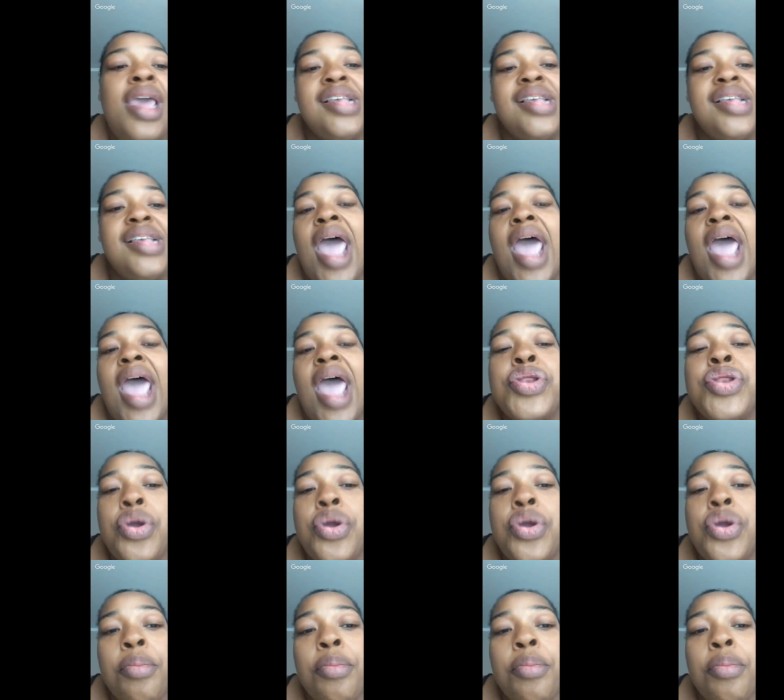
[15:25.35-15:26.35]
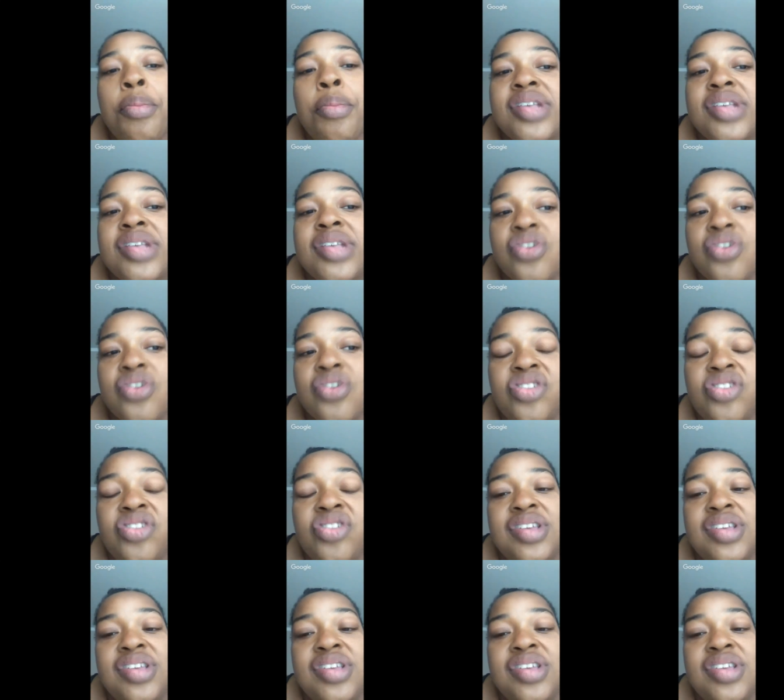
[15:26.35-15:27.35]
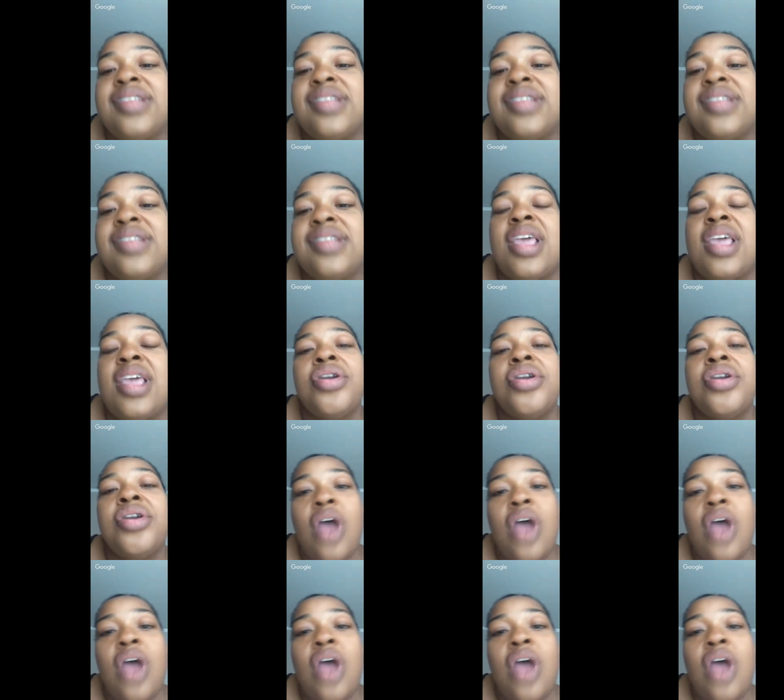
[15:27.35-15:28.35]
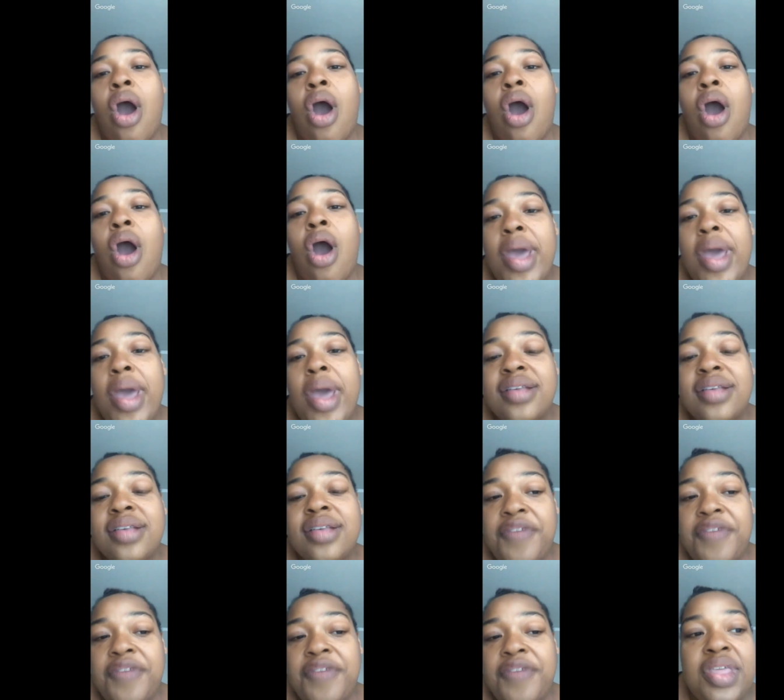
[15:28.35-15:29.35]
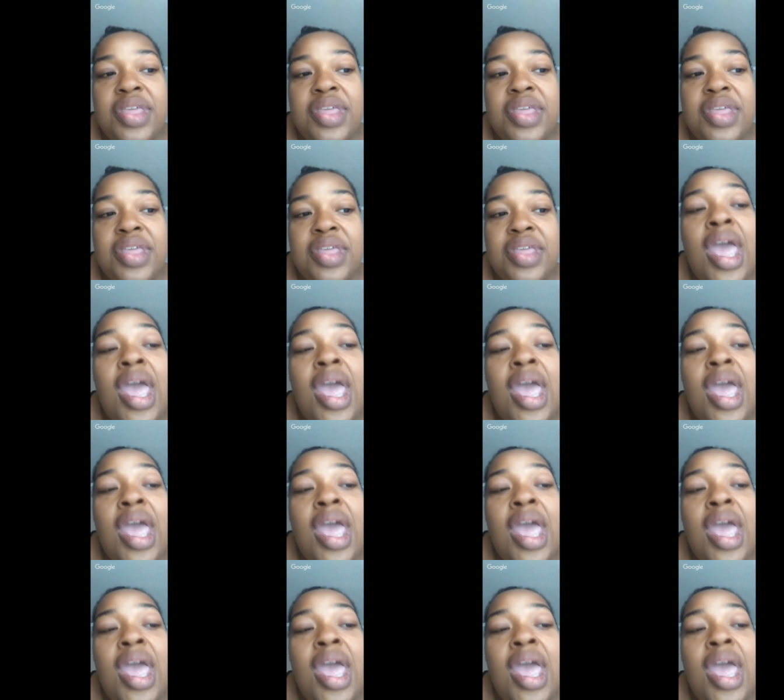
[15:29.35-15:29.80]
He's had numerous scratches. His ears are always filthy.